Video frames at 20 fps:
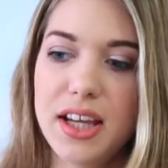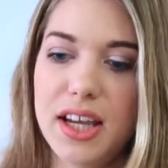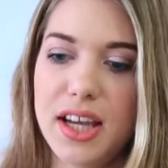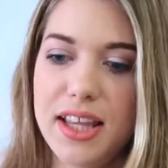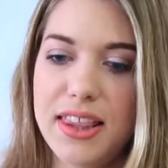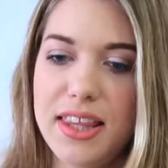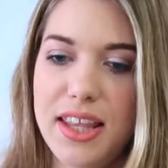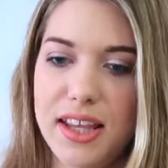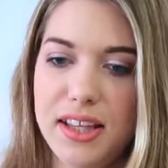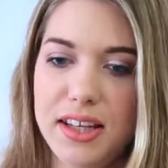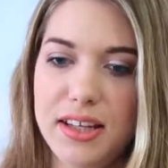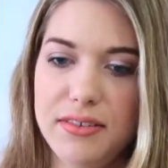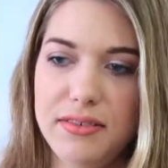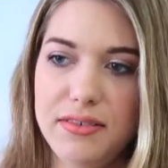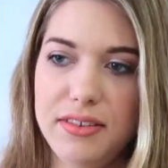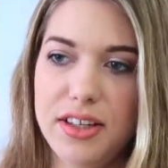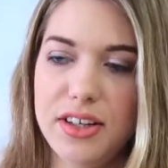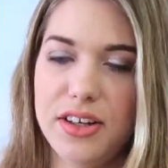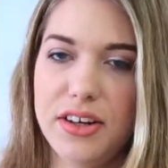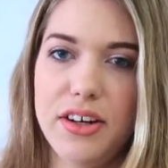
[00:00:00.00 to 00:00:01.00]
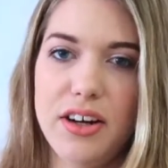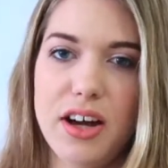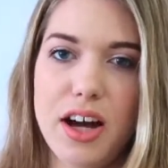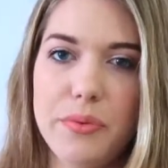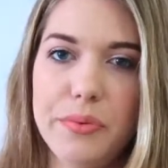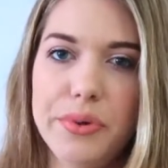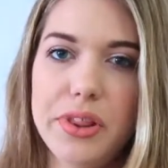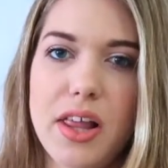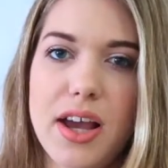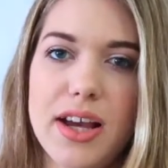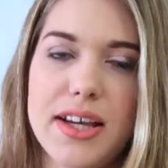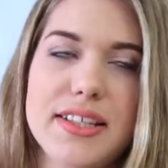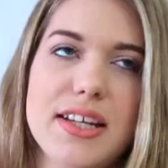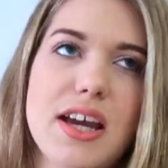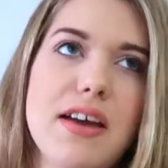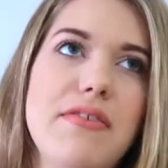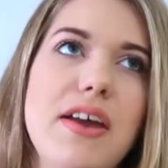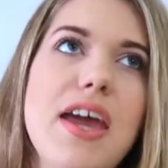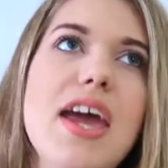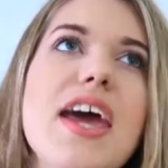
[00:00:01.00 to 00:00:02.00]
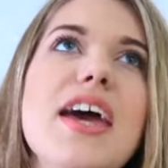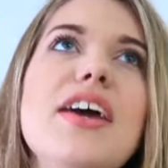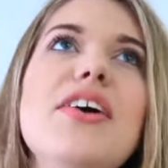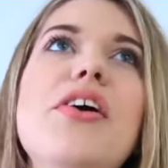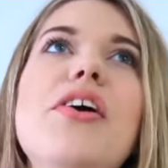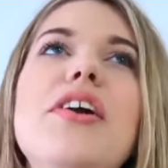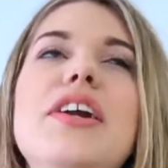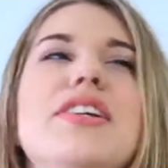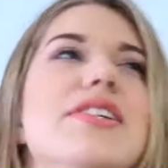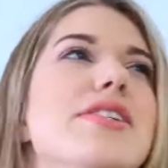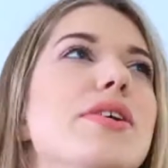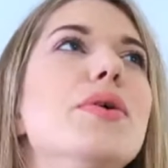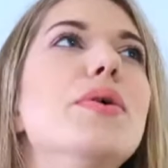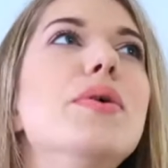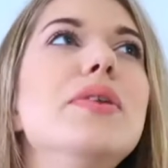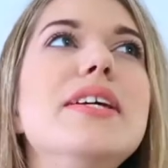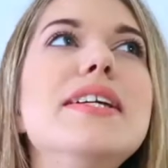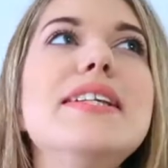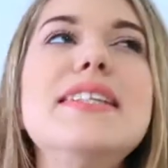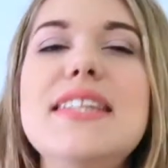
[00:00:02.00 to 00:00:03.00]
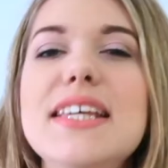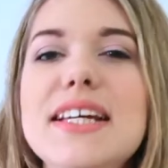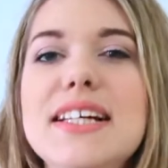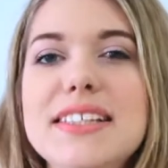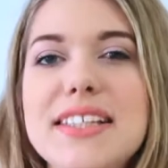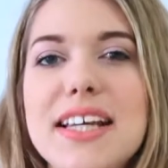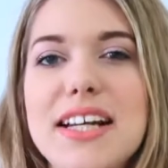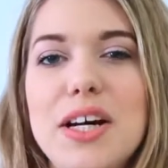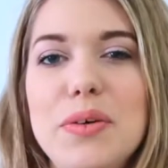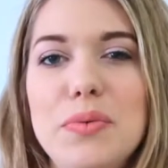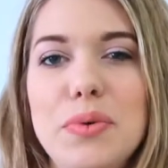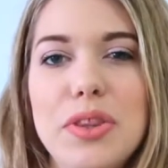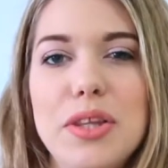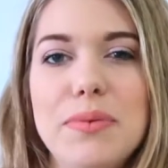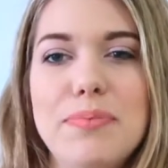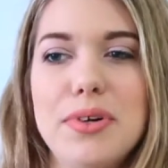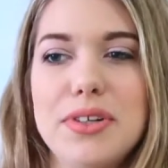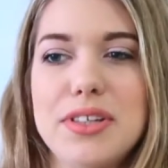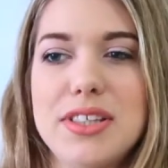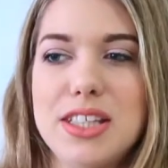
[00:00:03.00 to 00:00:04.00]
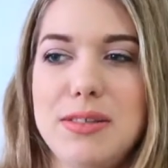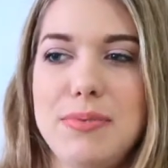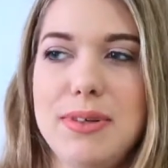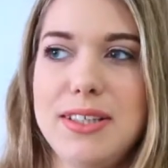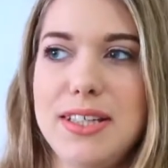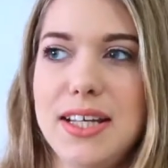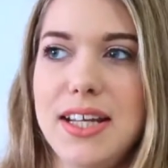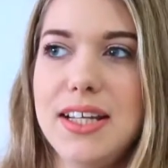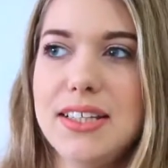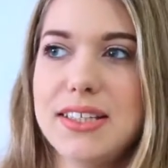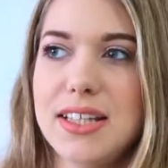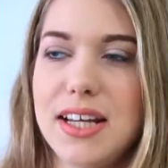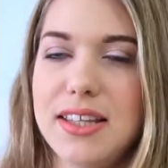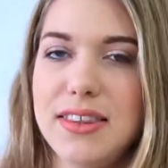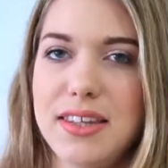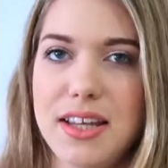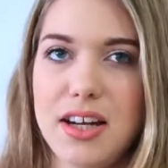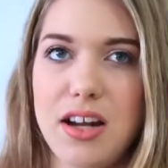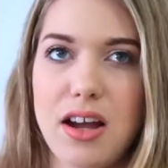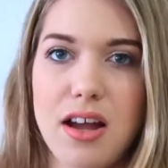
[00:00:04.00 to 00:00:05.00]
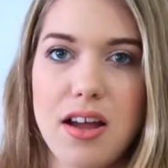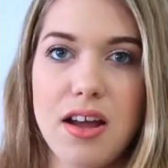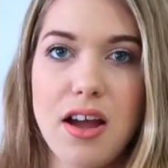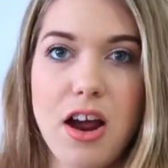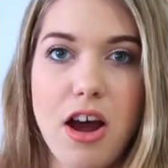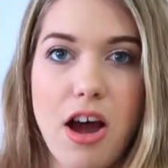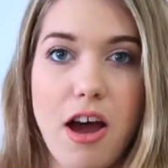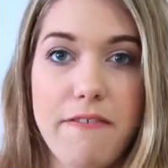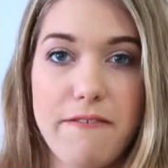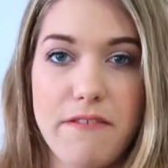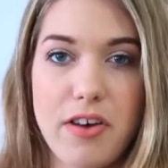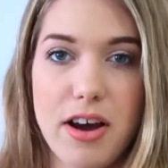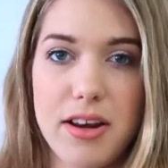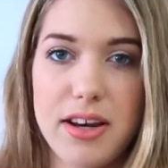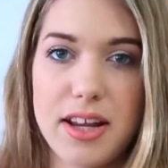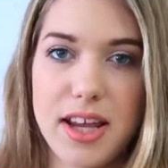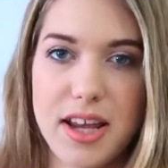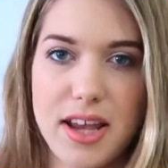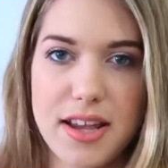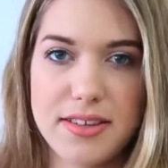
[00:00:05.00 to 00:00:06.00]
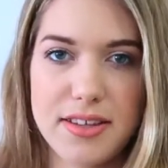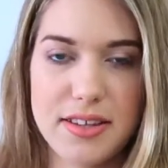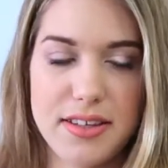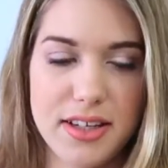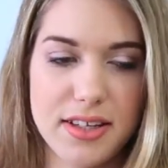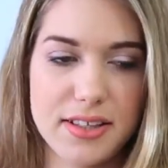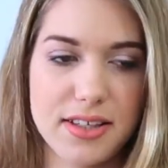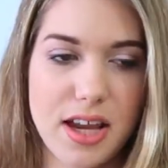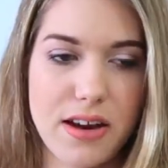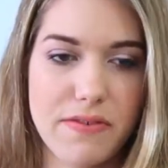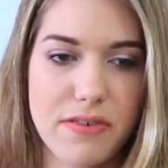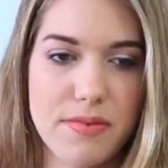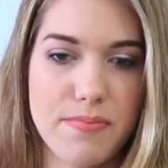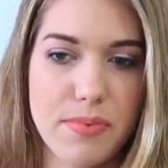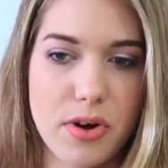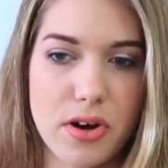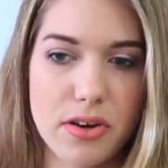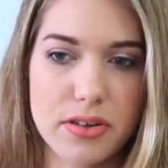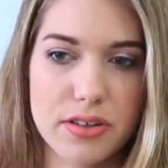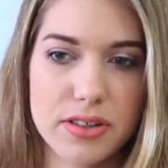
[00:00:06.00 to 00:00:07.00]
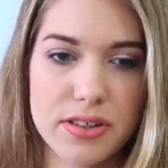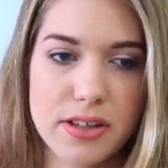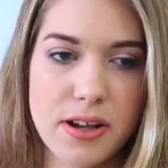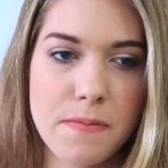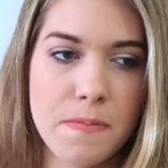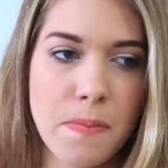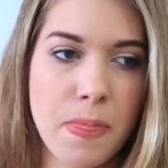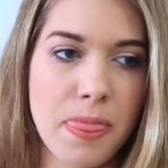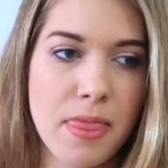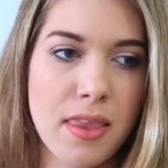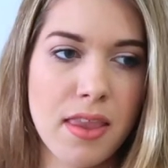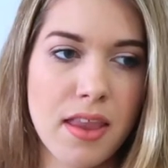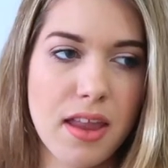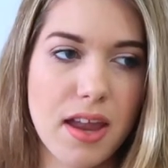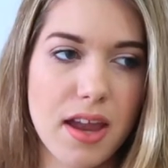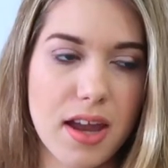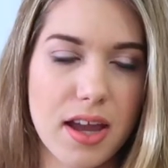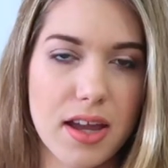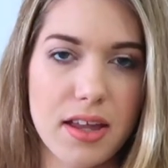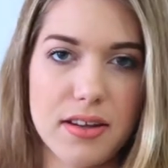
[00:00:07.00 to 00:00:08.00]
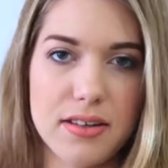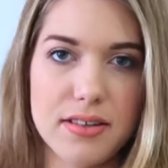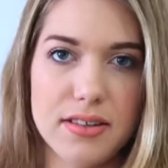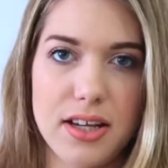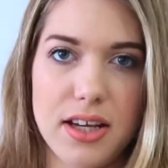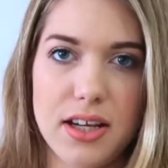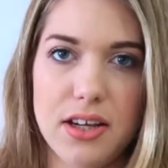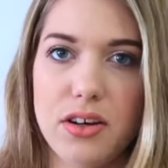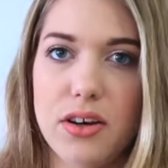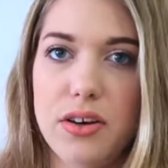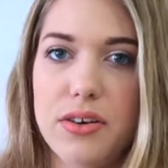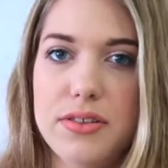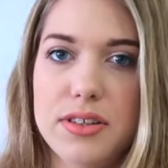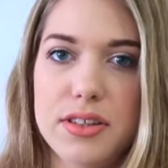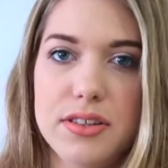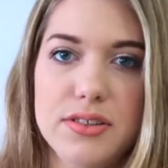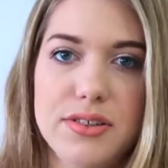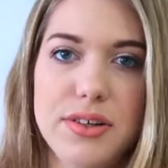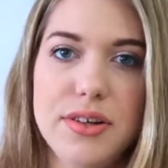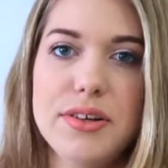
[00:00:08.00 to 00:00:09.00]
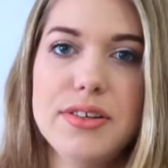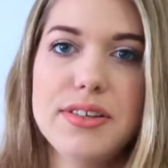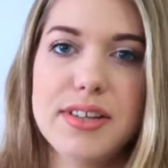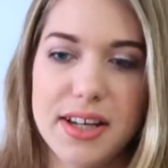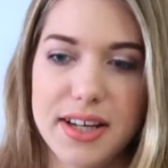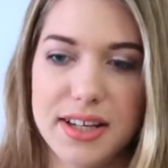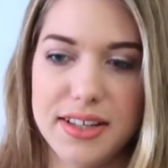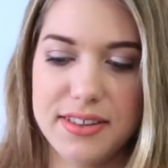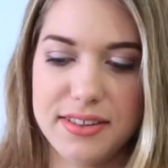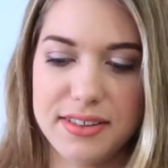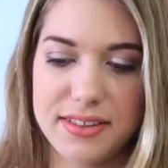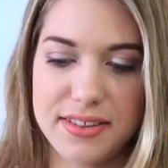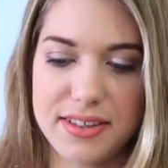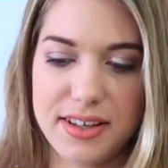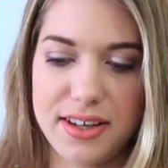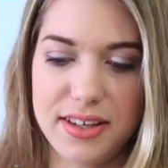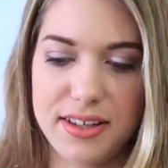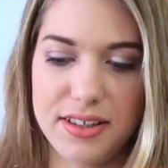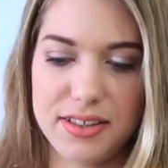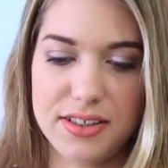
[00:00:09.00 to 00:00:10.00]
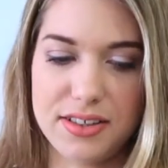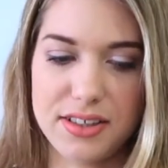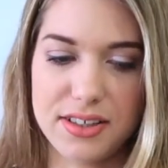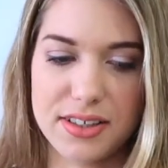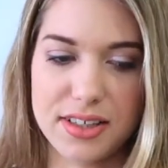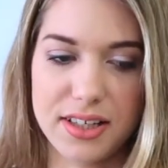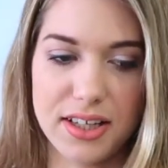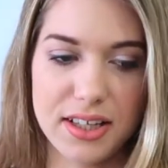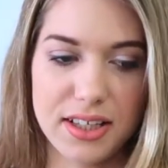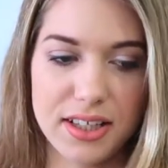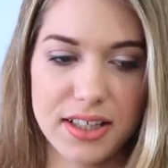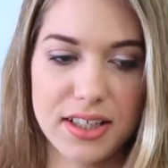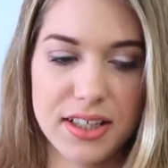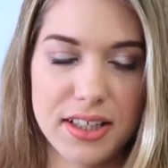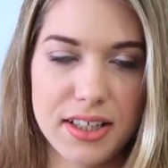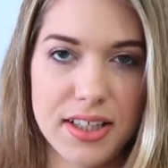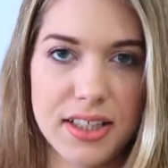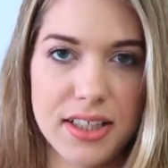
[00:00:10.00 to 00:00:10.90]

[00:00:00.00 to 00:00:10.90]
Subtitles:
And then, you know, I would like it to have aircon and just all these things that I want the boxes to be ticked, and then I find a house that ticks every box and it goes in 2 seconds, and it's just like,